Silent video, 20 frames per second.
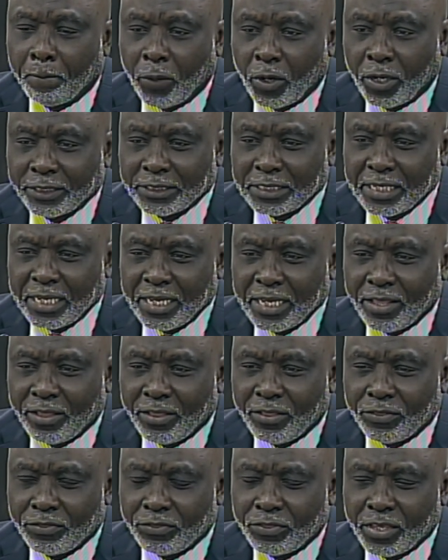But
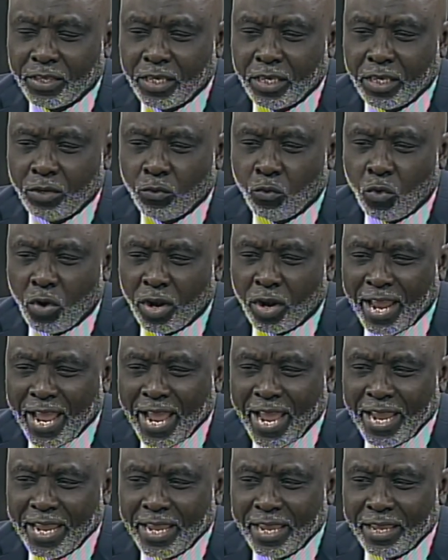the what
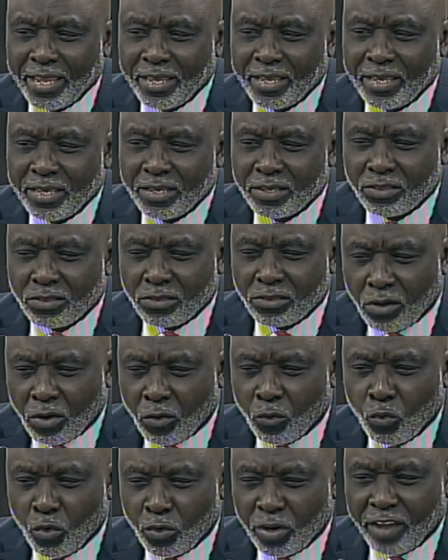I
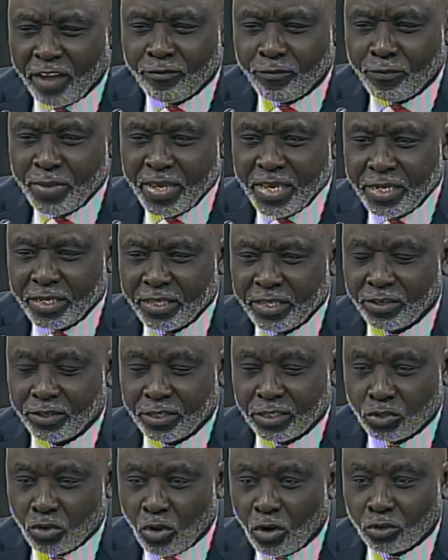thought would have been the
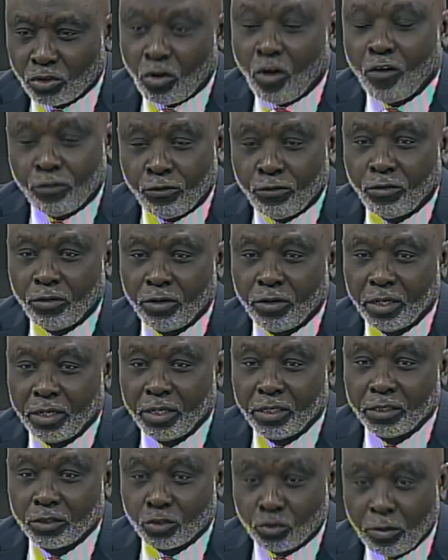result of
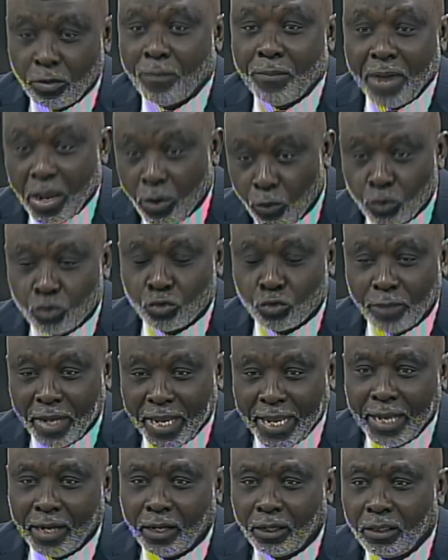suma bay would
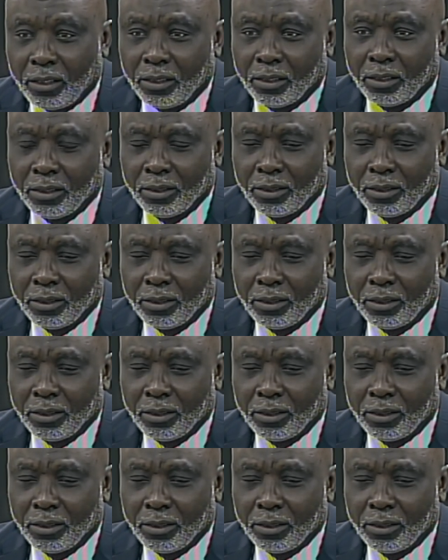suma xel.